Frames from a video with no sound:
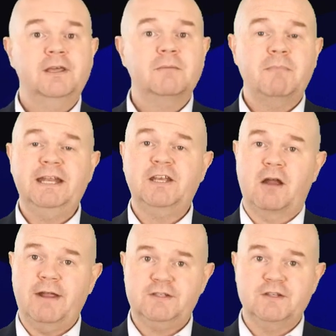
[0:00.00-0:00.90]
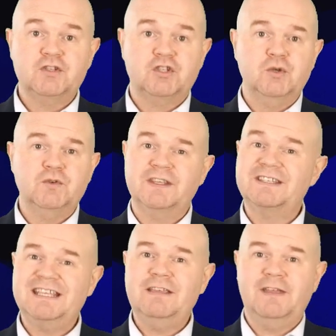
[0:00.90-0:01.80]
Many directors choose the
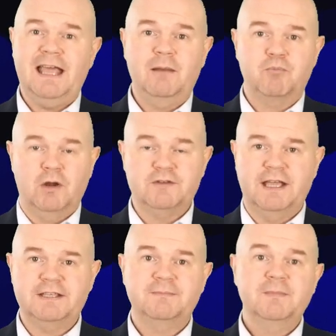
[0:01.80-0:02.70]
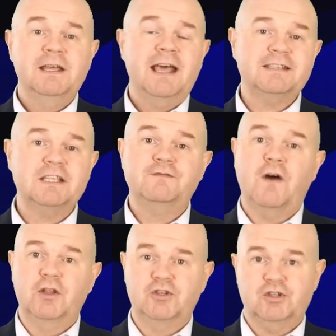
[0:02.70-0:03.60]
CVL process as it's
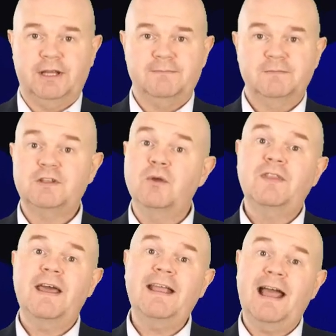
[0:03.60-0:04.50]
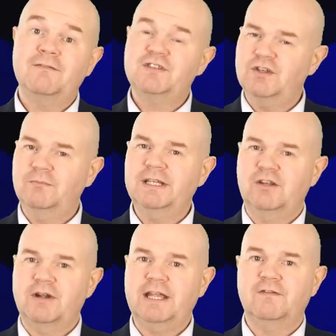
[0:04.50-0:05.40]
voluntary, so they have some
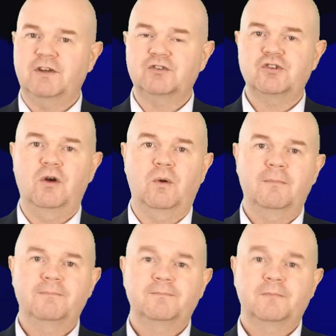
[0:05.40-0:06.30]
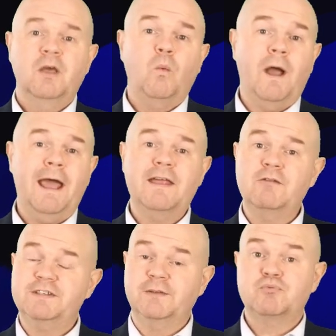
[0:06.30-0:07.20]
degree of control. Where there
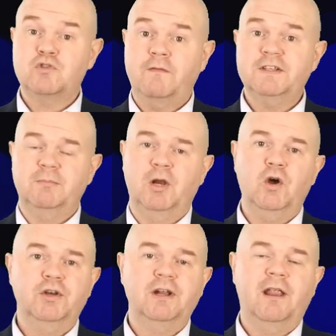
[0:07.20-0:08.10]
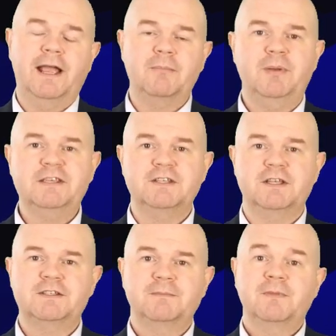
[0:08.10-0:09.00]
is a profitable underlying
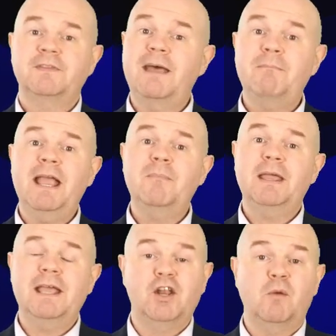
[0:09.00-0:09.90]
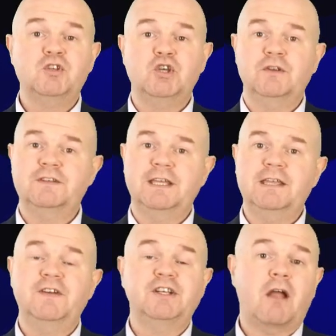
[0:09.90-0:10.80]
business, there may be an opportunity
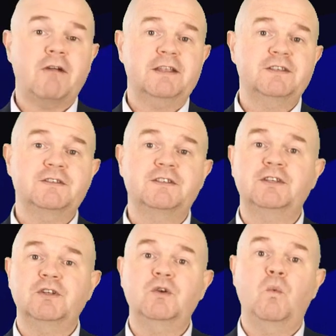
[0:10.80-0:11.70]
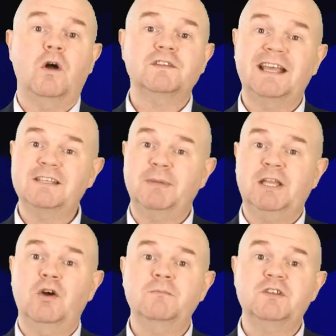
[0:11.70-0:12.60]
for directors to do what has
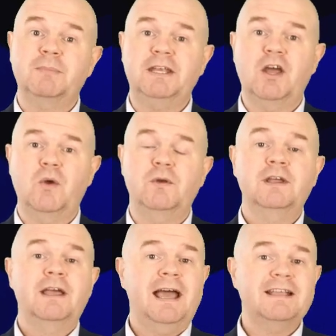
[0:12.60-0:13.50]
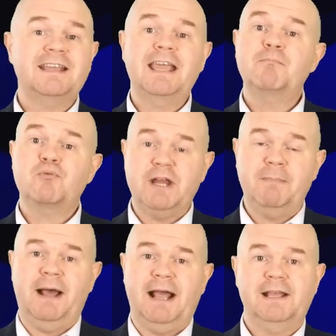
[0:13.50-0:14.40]
become to be known as a
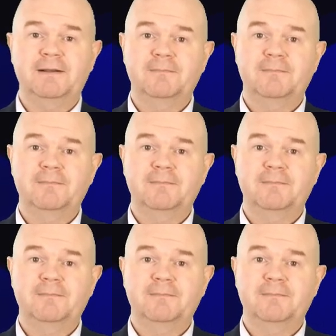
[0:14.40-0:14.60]
pre-pack.